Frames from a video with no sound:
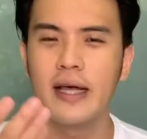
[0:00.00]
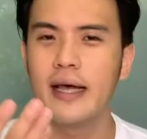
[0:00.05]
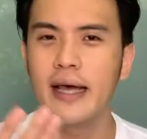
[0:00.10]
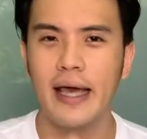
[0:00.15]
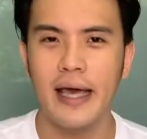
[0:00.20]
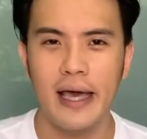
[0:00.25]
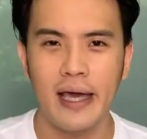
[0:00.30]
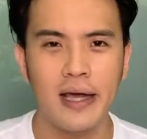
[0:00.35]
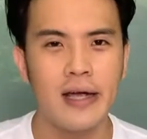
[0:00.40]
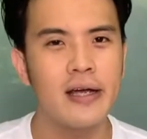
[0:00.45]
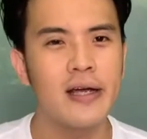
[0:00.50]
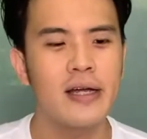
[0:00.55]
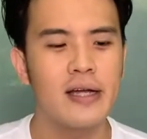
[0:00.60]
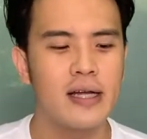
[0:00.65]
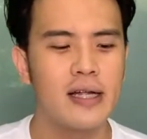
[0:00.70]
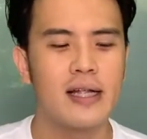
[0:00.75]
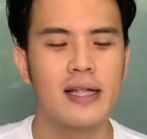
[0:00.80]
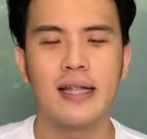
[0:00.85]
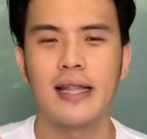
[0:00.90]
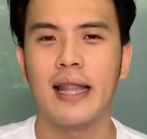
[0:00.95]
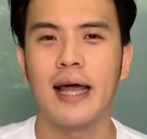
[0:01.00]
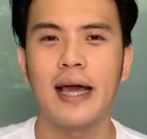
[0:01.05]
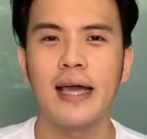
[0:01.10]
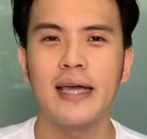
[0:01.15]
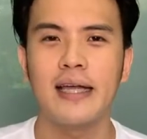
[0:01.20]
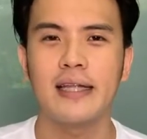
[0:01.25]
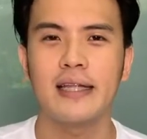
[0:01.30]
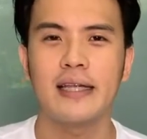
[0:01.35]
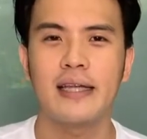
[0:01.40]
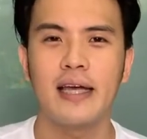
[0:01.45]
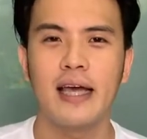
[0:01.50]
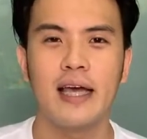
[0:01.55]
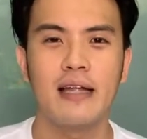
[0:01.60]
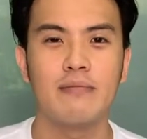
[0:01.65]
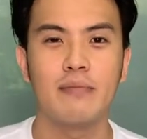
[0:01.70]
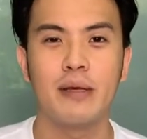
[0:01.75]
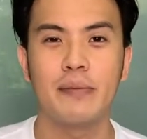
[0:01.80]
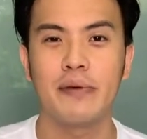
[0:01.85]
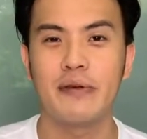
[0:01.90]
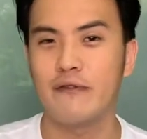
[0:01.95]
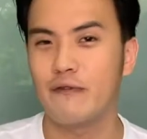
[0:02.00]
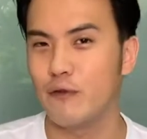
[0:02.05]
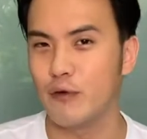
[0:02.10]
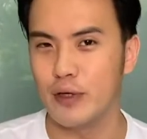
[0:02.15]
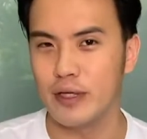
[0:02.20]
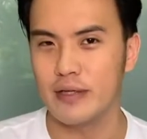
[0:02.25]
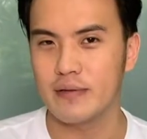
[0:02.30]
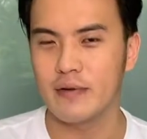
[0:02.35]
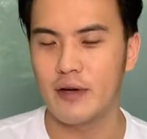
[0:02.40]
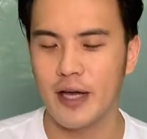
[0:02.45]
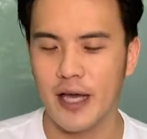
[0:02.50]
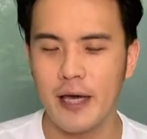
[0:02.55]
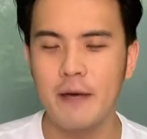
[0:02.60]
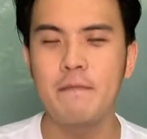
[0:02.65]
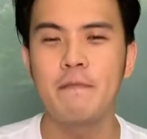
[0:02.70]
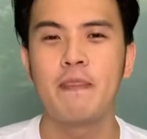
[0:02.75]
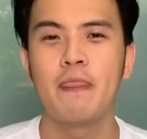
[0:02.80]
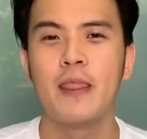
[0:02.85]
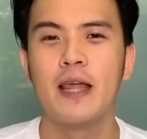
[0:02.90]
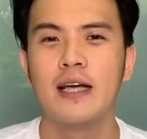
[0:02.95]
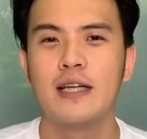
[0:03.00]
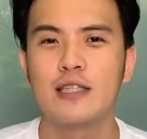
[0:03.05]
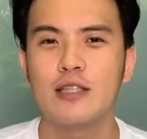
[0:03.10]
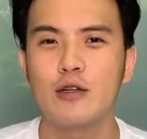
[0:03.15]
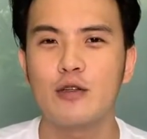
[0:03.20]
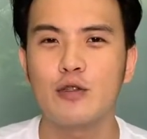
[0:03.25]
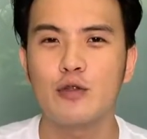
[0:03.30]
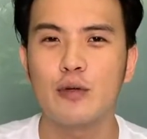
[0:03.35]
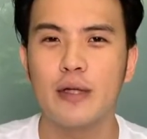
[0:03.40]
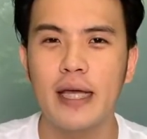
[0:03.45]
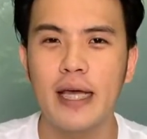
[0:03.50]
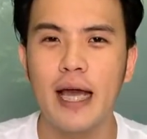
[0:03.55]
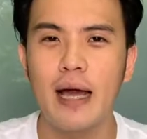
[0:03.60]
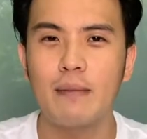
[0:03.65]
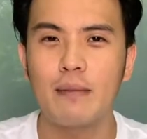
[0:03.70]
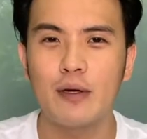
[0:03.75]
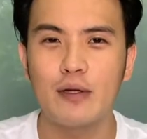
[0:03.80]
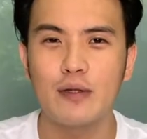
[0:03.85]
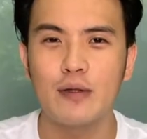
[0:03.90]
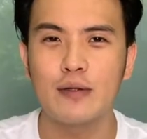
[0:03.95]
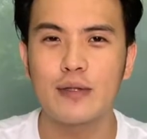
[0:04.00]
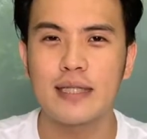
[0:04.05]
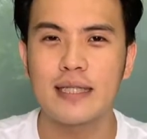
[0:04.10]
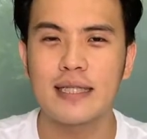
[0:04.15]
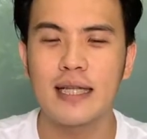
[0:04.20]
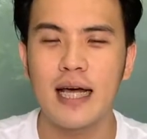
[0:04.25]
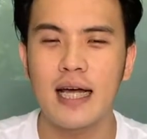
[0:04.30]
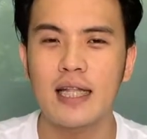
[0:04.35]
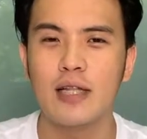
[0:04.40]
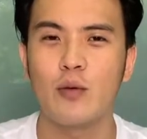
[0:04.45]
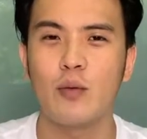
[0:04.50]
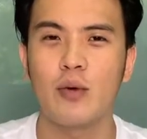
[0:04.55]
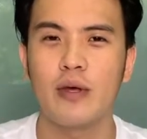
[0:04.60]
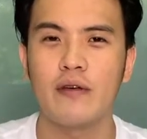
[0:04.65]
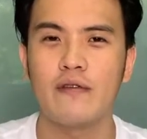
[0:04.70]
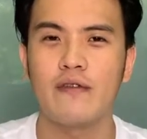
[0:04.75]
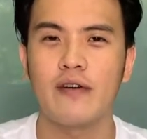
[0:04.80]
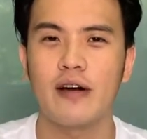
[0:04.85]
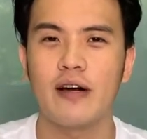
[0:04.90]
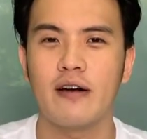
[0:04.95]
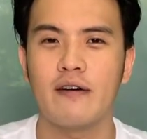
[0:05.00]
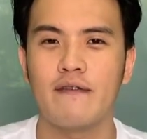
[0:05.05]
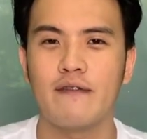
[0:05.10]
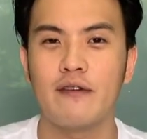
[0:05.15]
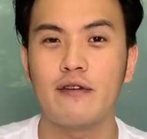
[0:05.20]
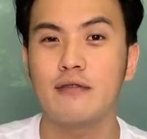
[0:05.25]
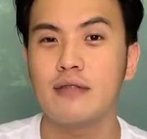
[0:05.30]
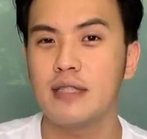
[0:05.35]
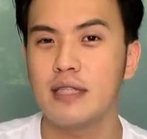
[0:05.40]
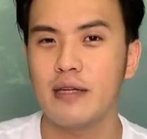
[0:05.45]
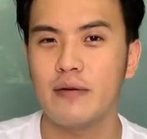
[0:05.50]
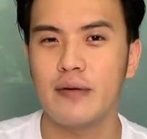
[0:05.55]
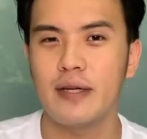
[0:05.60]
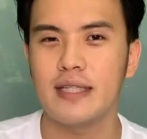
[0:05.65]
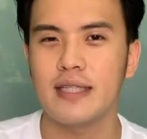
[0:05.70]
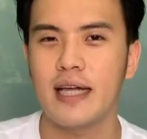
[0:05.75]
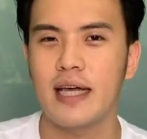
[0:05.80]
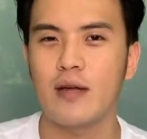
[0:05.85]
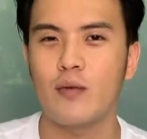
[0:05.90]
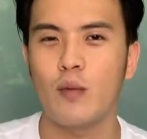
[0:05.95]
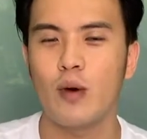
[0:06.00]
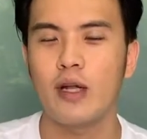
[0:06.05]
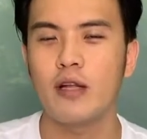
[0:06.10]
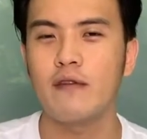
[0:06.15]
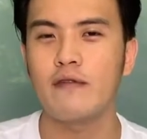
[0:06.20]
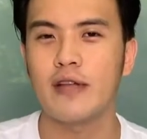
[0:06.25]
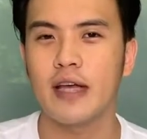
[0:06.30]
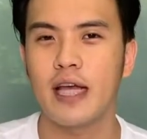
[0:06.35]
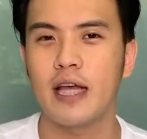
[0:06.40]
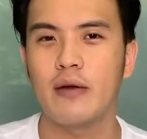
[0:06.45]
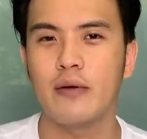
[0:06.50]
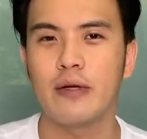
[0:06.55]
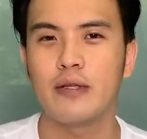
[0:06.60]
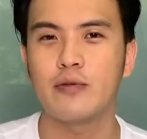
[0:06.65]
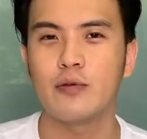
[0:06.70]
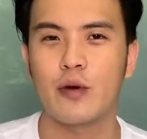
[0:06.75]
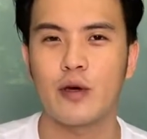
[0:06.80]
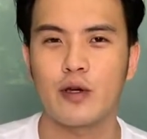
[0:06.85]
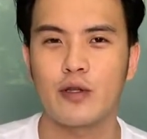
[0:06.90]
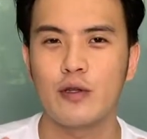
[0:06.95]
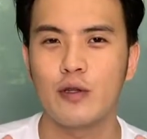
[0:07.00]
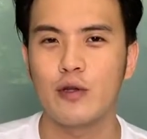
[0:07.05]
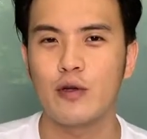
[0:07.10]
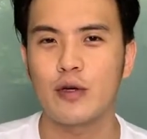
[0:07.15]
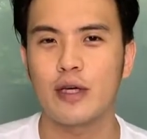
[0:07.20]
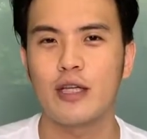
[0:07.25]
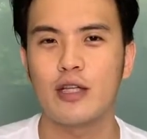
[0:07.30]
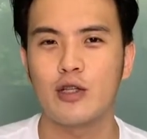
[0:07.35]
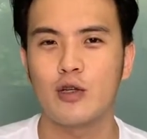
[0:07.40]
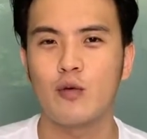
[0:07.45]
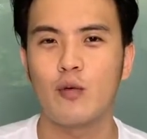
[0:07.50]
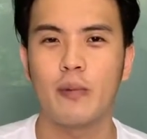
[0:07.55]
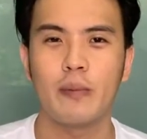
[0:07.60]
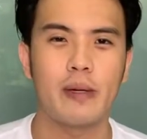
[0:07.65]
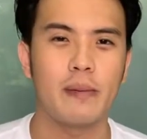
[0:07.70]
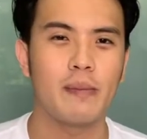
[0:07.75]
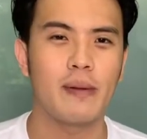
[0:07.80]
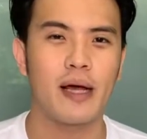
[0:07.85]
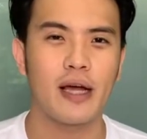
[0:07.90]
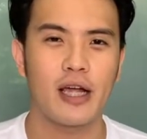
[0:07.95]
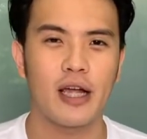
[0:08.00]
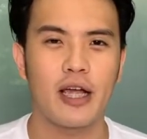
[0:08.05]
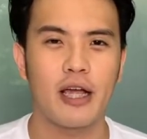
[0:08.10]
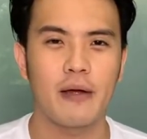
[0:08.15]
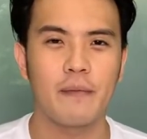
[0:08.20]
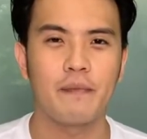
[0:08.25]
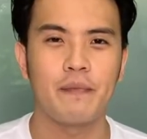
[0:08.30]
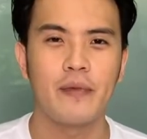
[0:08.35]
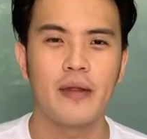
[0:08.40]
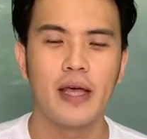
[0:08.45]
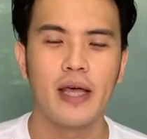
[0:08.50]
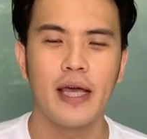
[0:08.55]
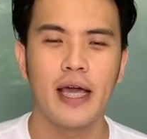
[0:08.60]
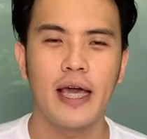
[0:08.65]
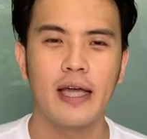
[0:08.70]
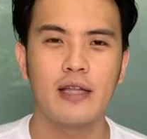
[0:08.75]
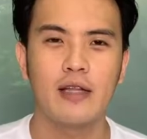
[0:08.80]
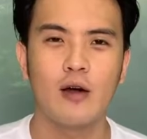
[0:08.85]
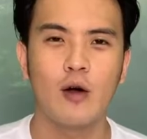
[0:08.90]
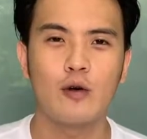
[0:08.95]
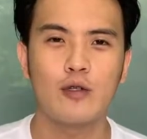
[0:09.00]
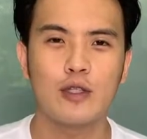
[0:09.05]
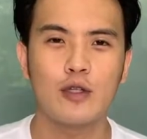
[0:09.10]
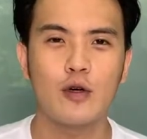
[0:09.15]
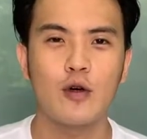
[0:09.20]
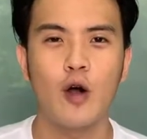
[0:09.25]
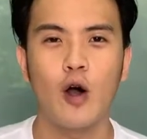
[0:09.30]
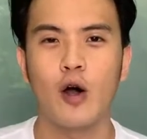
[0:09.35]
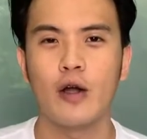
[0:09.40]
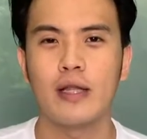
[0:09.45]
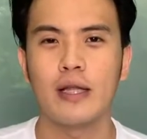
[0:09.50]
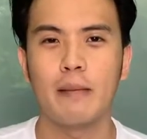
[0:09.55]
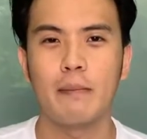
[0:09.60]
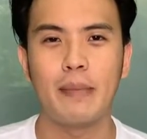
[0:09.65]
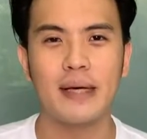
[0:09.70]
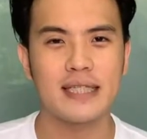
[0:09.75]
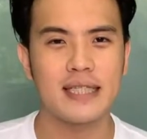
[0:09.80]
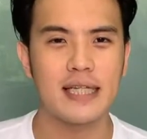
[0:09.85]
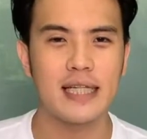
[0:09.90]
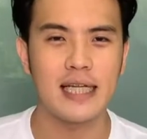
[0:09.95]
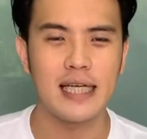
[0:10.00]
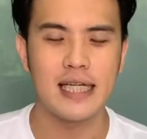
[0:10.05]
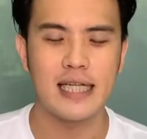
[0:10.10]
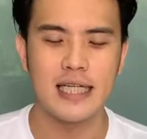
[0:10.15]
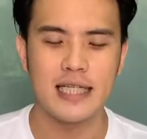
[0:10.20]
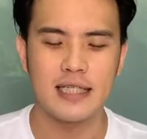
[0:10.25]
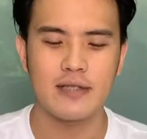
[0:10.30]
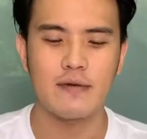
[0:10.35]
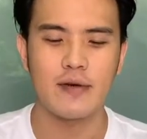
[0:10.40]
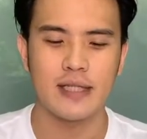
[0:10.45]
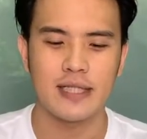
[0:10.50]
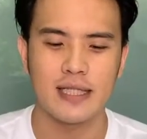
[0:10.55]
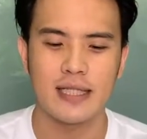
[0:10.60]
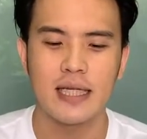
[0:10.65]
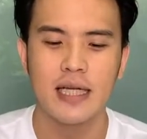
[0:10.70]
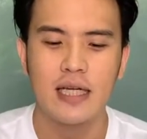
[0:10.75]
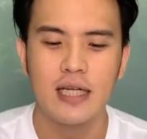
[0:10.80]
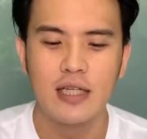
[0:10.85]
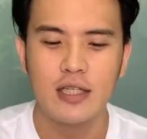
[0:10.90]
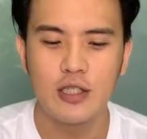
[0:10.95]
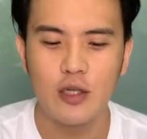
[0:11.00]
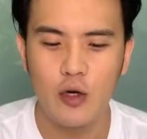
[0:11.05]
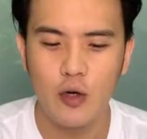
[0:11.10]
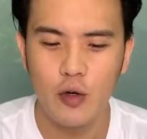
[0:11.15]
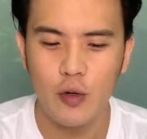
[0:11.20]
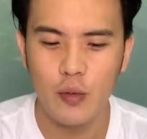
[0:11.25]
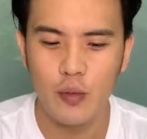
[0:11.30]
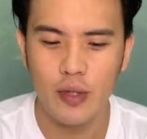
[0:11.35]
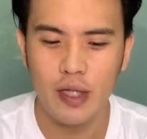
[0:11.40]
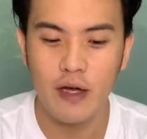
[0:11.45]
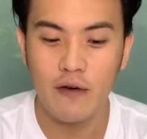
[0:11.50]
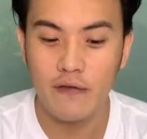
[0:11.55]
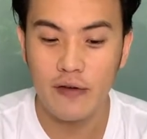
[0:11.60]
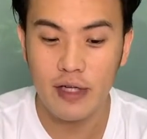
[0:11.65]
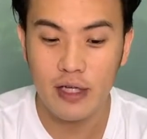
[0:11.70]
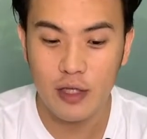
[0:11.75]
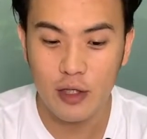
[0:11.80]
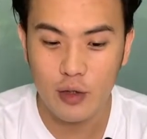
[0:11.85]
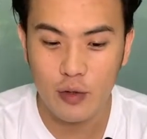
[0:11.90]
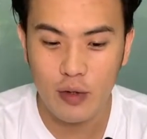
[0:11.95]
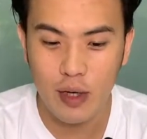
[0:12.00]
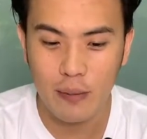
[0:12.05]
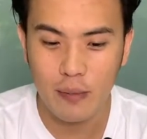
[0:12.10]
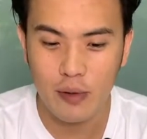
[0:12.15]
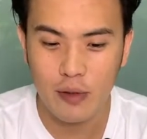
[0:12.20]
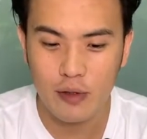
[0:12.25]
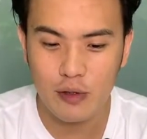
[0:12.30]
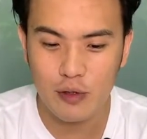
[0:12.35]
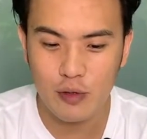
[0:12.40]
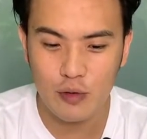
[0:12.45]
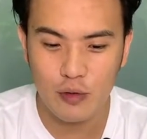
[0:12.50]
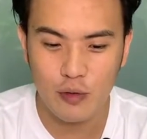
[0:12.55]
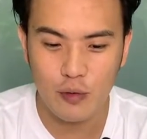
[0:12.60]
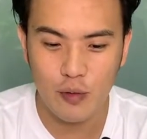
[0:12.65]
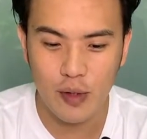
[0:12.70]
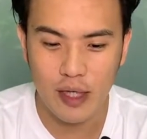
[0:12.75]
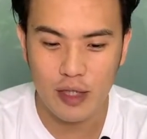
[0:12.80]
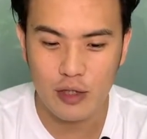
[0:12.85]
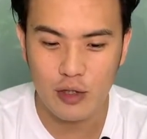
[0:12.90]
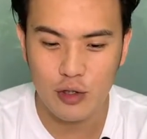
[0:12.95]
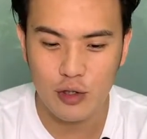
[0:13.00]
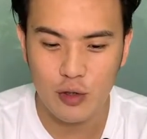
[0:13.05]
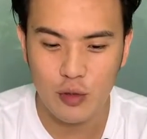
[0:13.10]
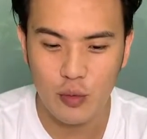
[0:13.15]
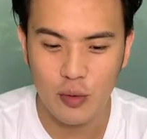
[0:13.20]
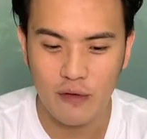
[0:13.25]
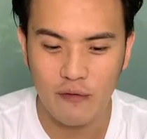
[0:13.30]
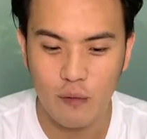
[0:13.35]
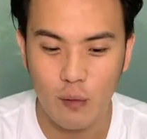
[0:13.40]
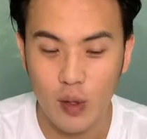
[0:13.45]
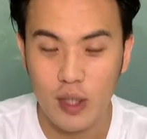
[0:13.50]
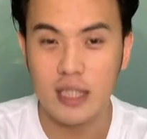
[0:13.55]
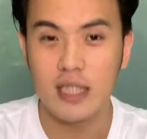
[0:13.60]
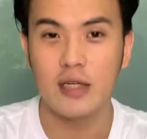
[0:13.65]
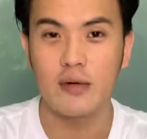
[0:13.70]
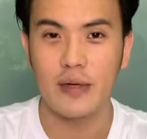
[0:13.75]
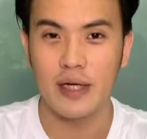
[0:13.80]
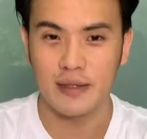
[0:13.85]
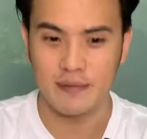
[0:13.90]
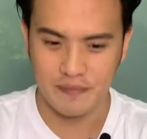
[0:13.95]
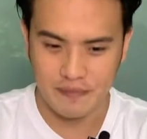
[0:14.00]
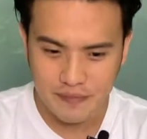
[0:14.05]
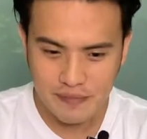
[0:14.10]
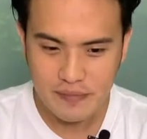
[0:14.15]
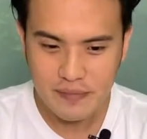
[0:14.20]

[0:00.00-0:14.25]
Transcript: air, light, and maybe food. Okay, so today I'm going to start with a few series, and one of the areas we're going to look into will be plant care, and also on the miscellaneous ones. So without further ado, I'm going to run through with watering.